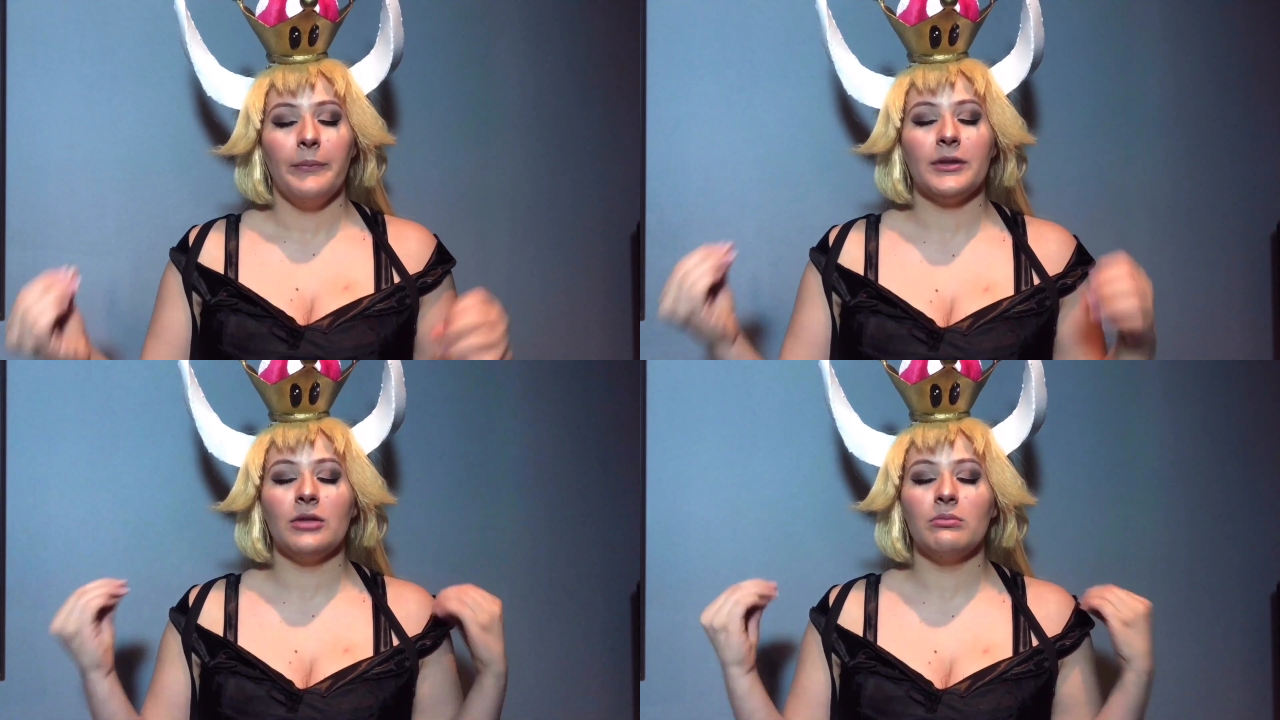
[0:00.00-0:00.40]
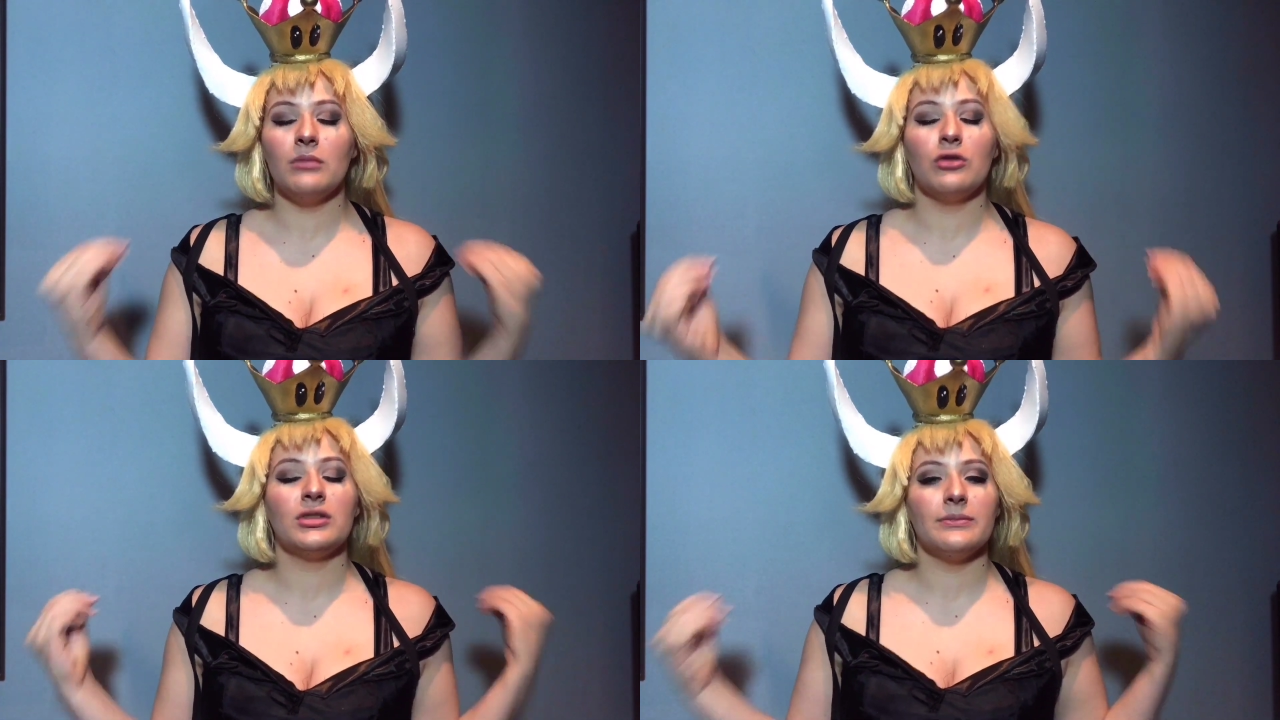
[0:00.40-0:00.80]
But the
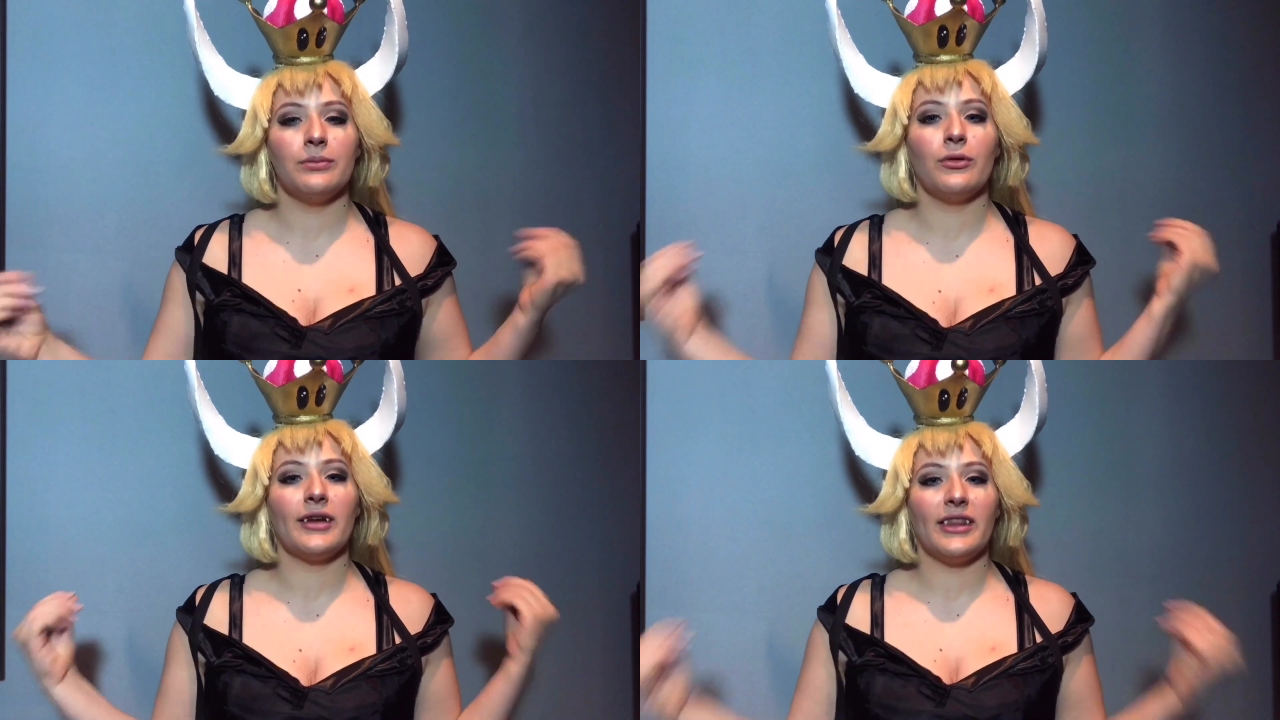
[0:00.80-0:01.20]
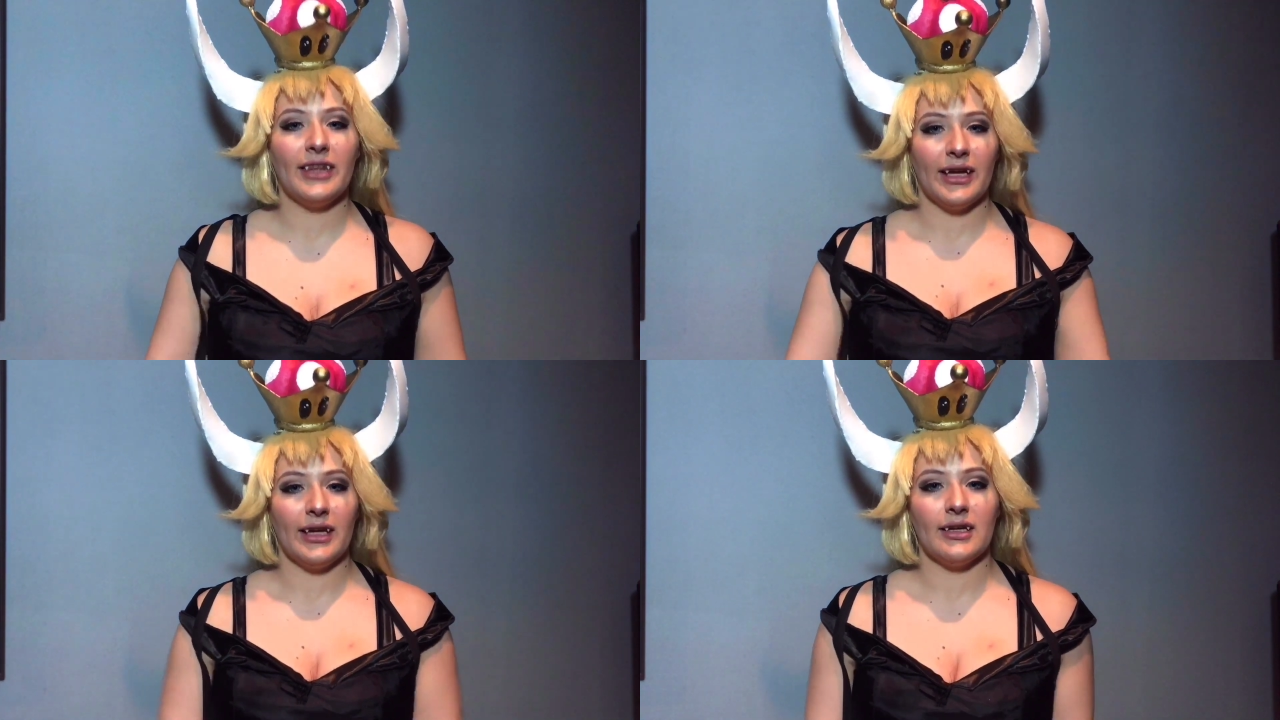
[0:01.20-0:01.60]
most important
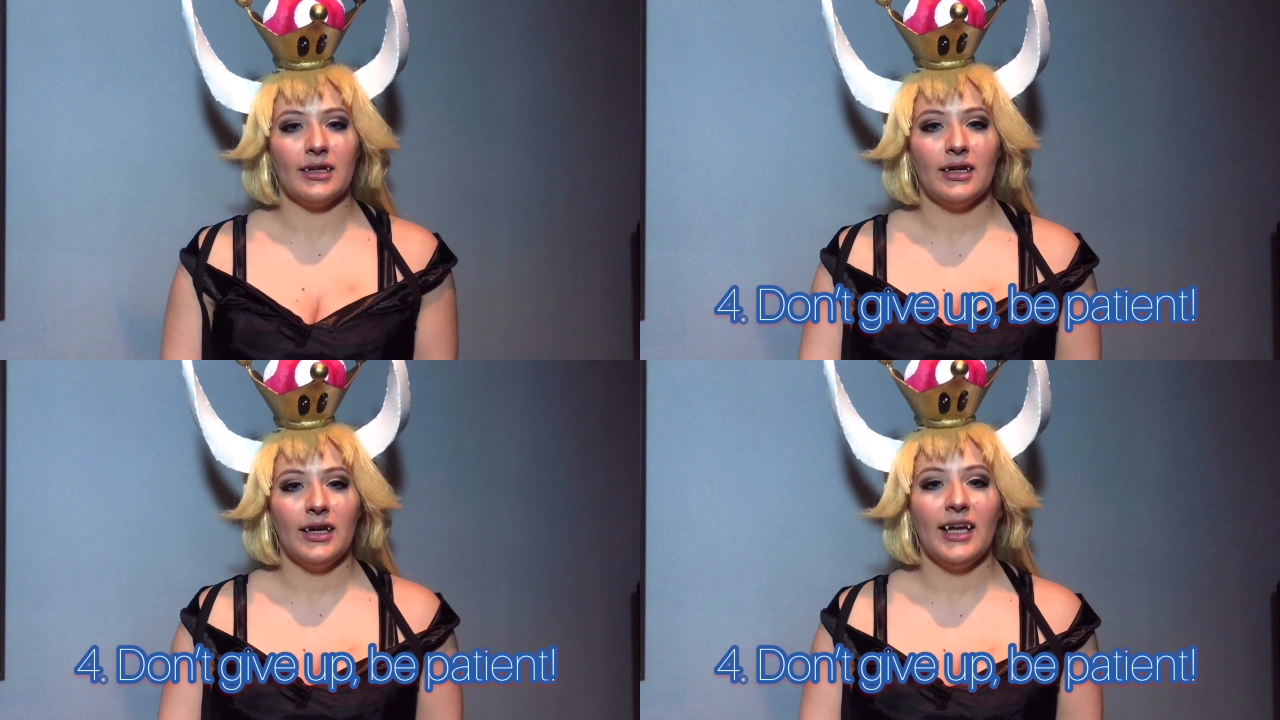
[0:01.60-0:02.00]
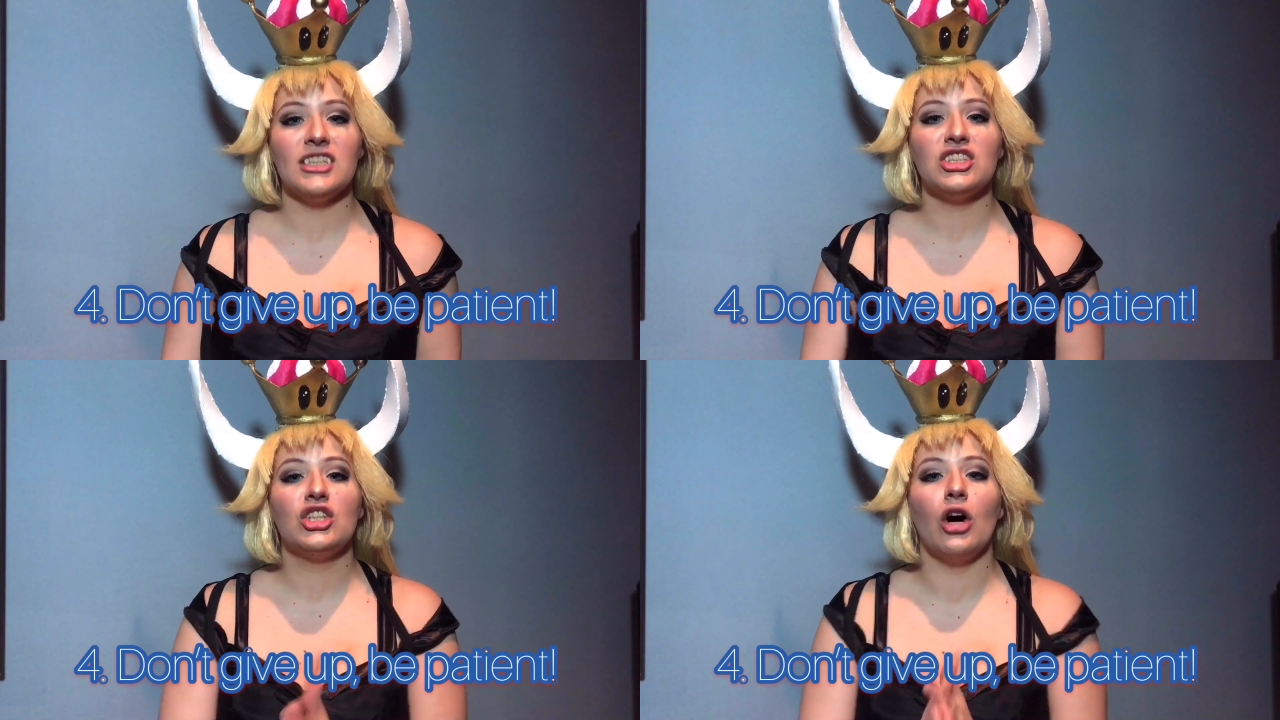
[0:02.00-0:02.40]
thing
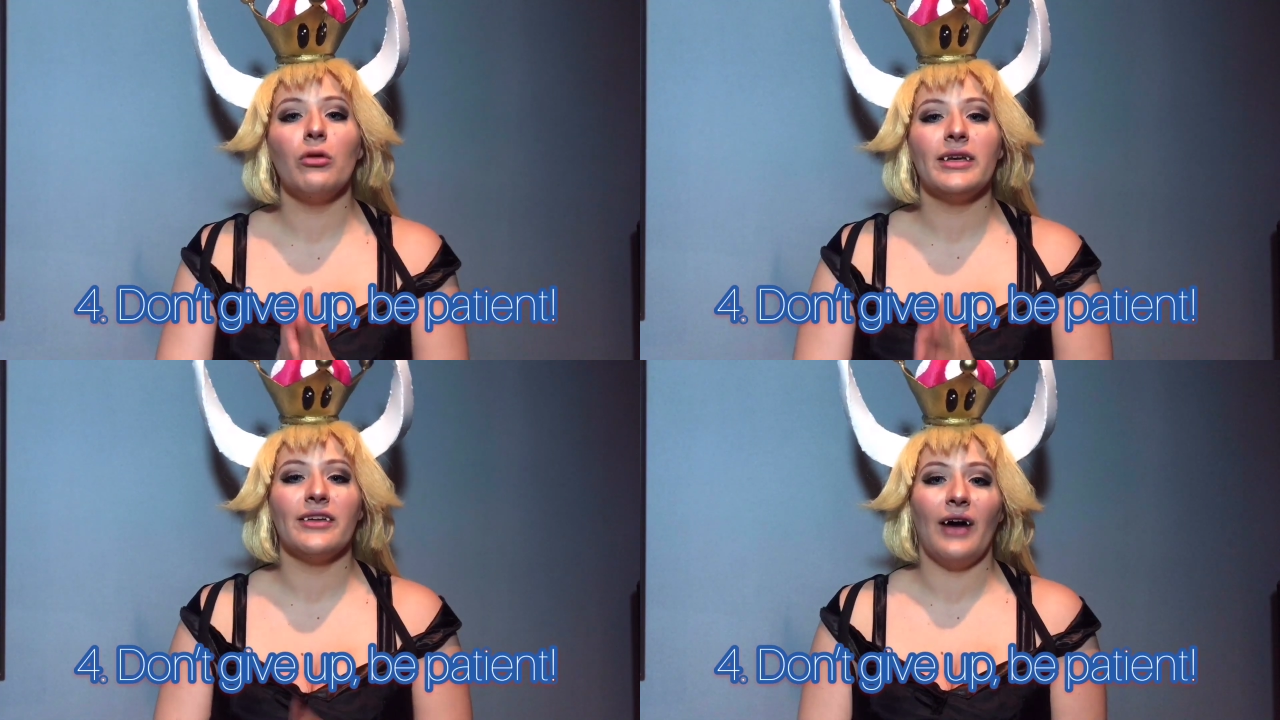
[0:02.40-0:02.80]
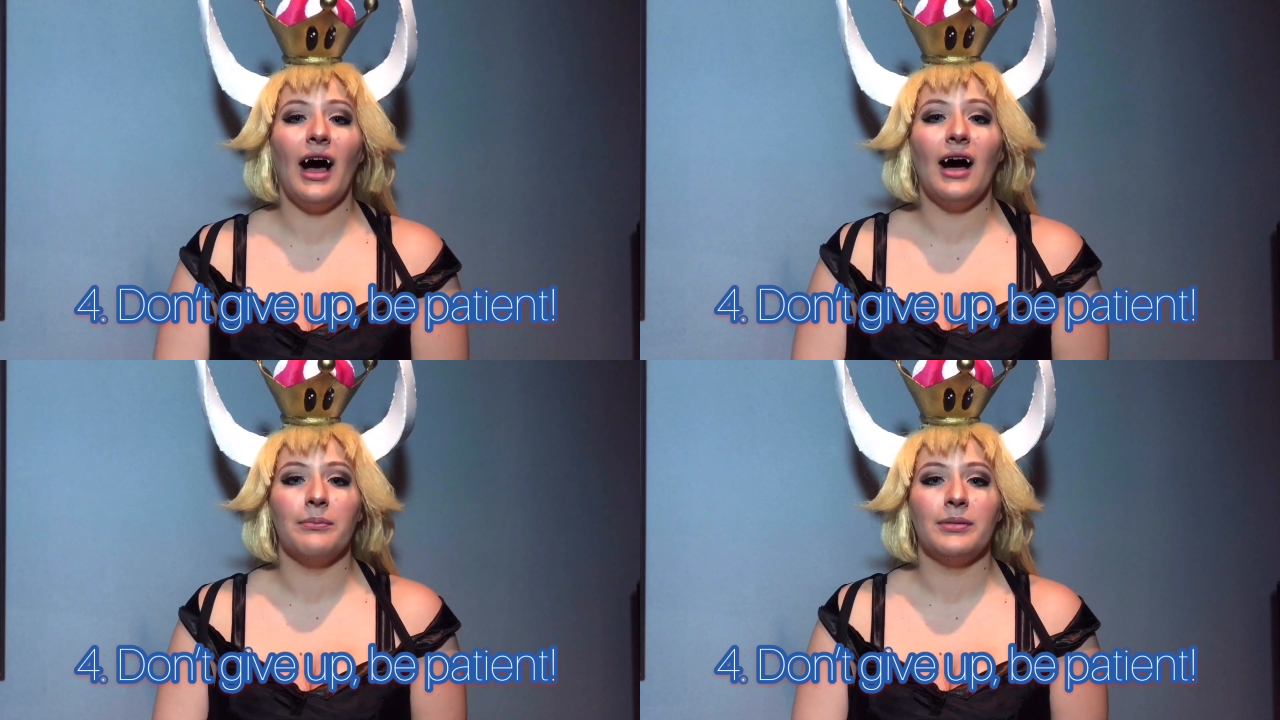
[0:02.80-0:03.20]
is don't give
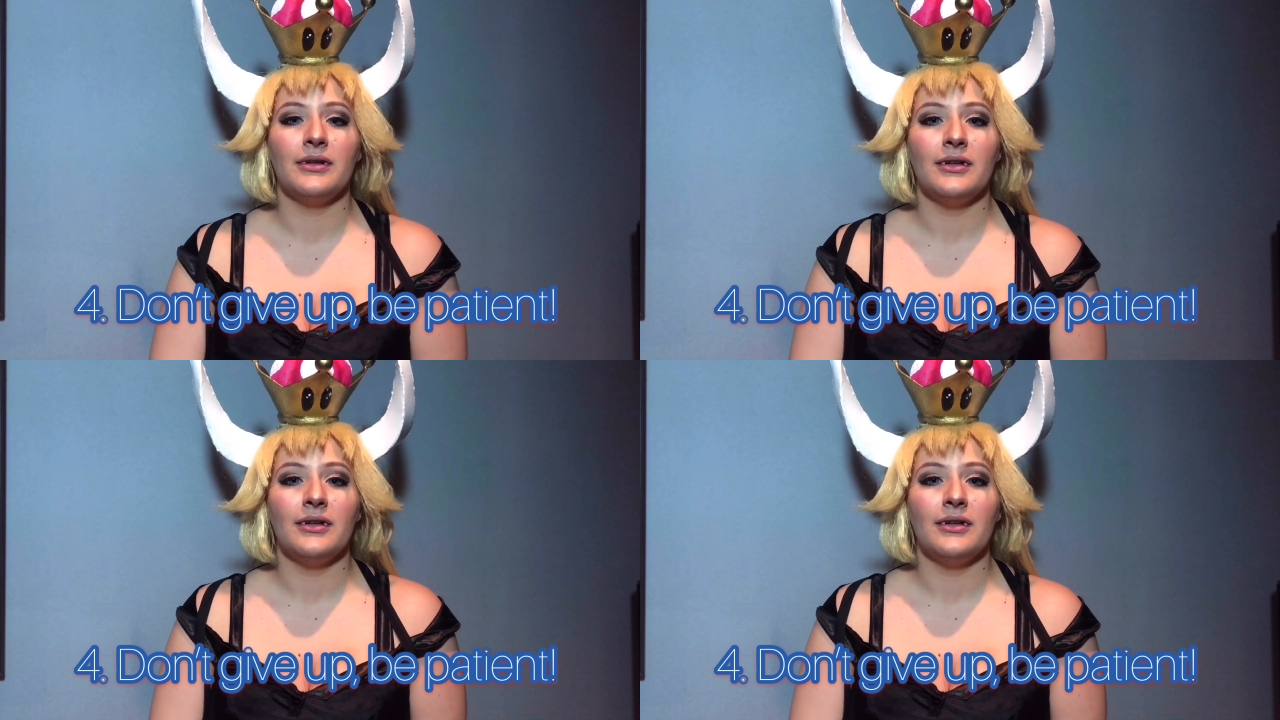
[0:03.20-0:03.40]
up.